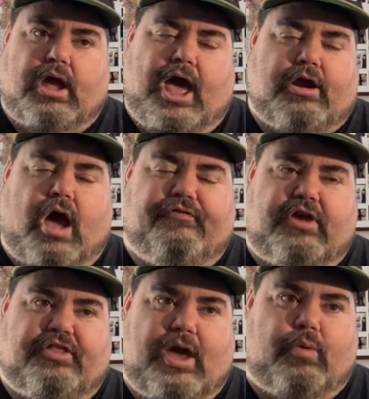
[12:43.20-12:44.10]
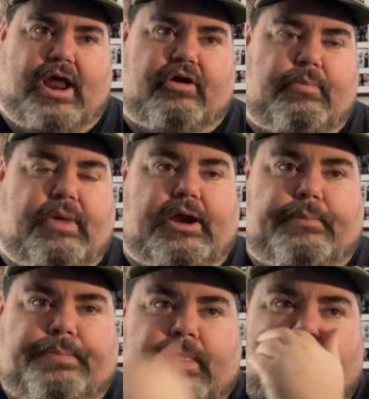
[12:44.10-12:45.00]
I'll figure that one out in a
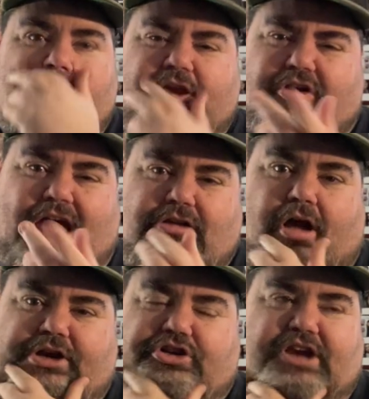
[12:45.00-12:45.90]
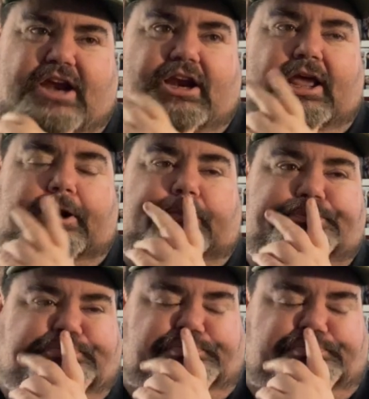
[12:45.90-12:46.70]
minute. You guys will understand it later.